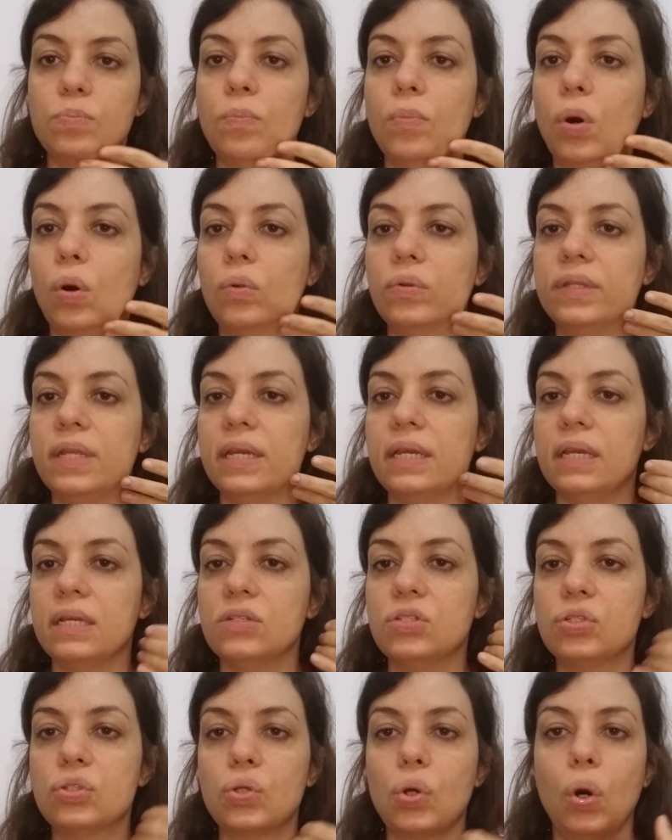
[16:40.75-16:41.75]
molding and
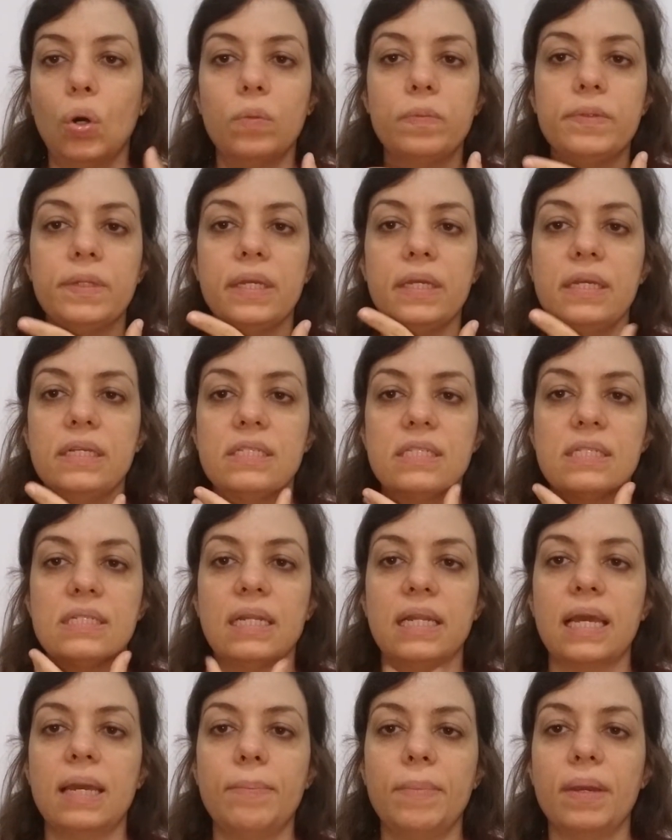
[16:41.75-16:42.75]
sculpting and
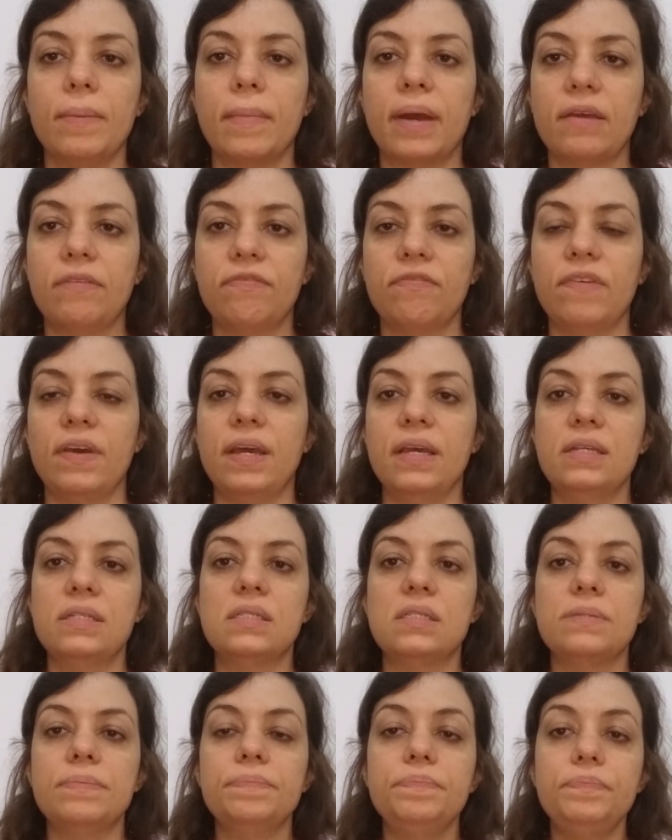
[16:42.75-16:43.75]
slamming my
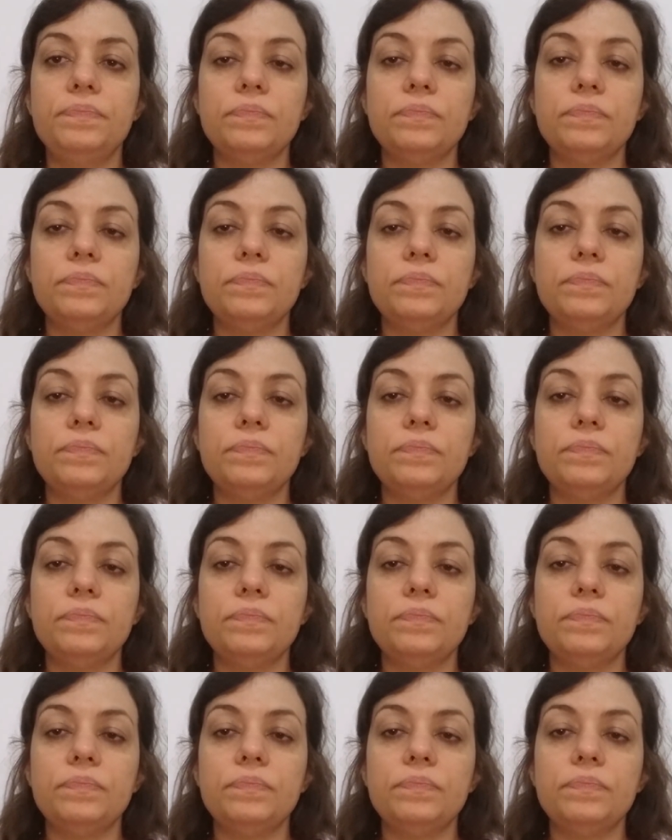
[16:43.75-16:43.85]
face.